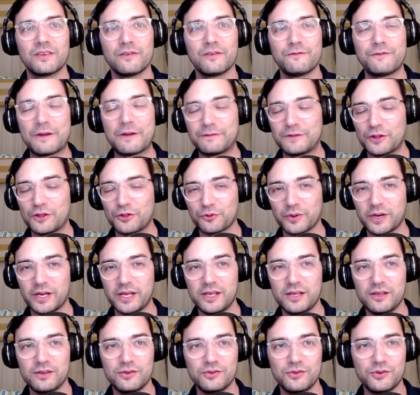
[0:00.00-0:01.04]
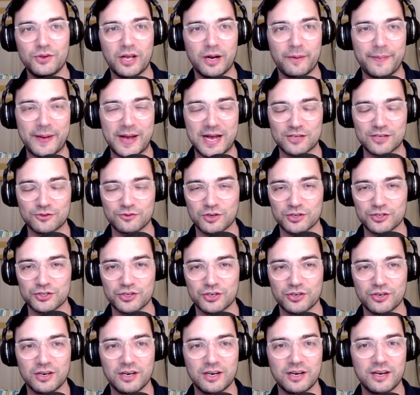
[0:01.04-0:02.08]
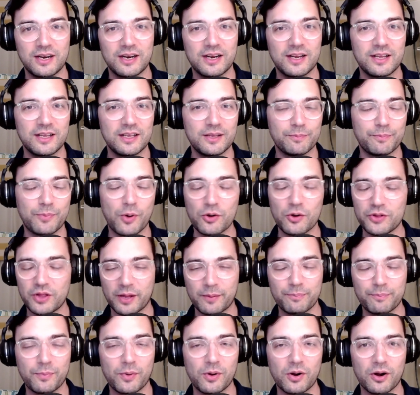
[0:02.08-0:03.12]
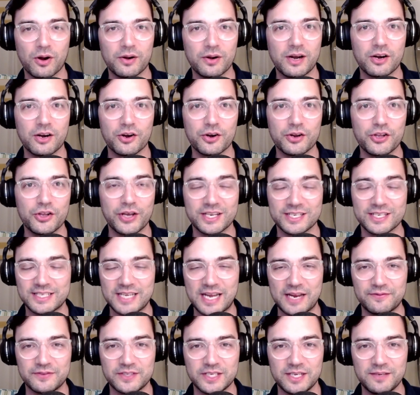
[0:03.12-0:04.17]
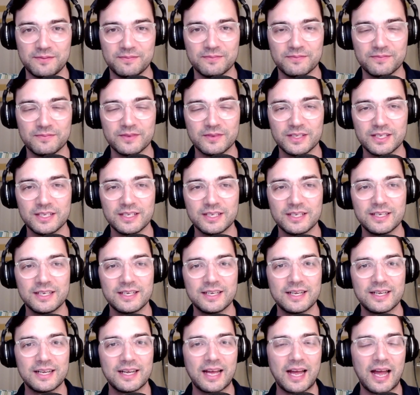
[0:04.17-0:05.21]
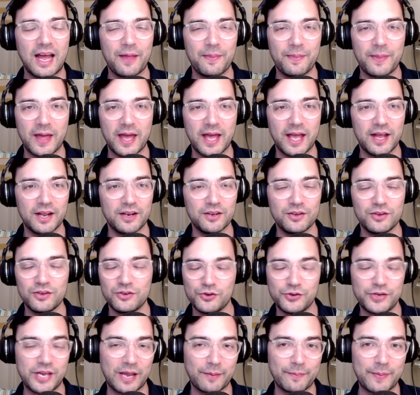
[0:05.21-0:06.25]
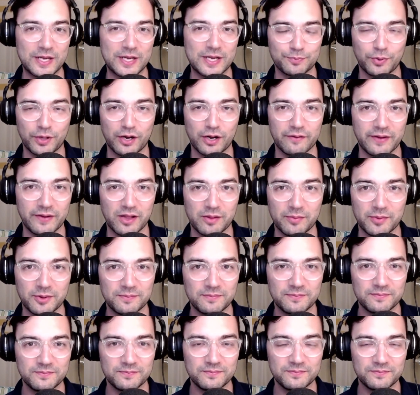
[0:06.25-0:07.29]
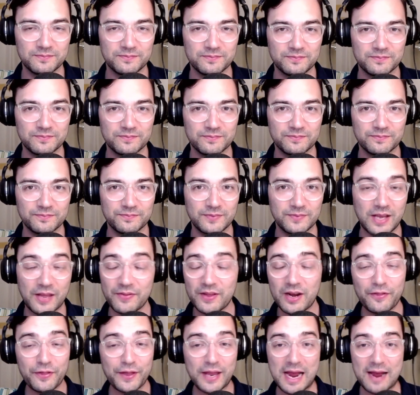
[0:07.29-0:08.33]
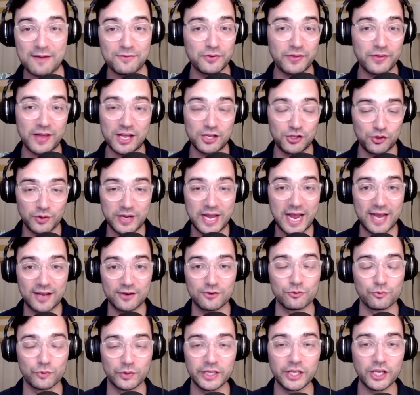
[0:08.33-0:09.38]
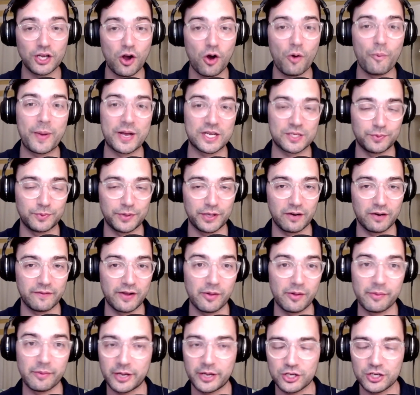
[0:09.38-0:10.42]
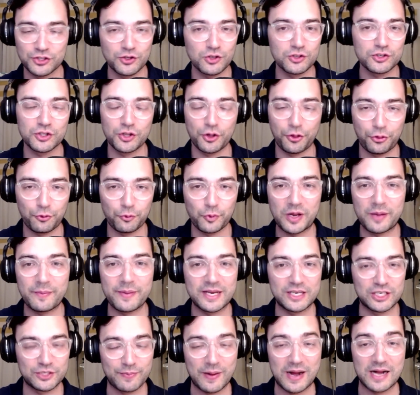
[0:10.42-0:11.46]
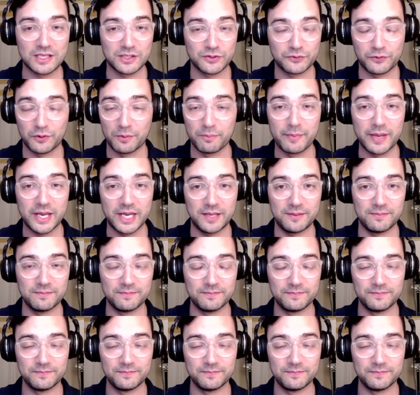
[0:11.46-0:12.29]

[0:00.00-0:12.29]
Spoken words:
53, you get a pass rusher. Or you get a safety. And then you take best player available. And then I think after that, you can really go best player available, because those are the three big spots for me.